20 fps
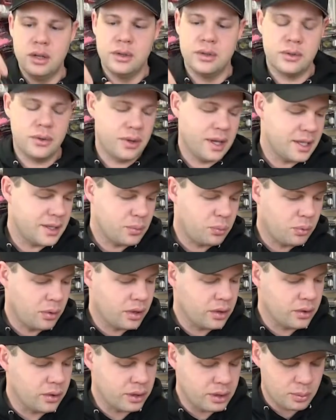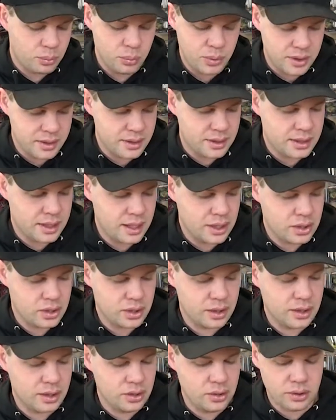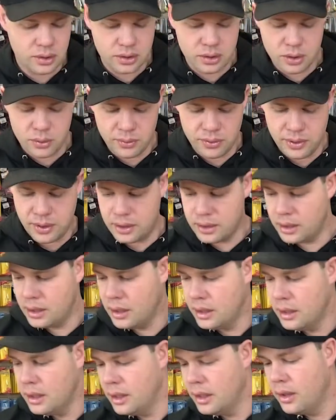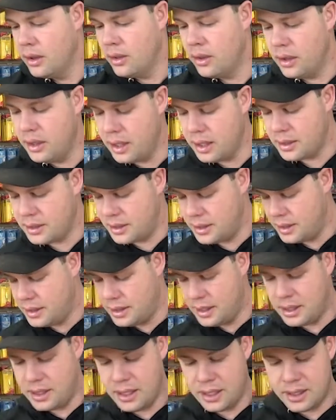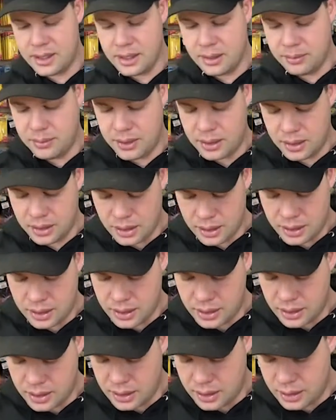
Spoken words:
So that's one look and presentation that you can do with it. The next is to take something like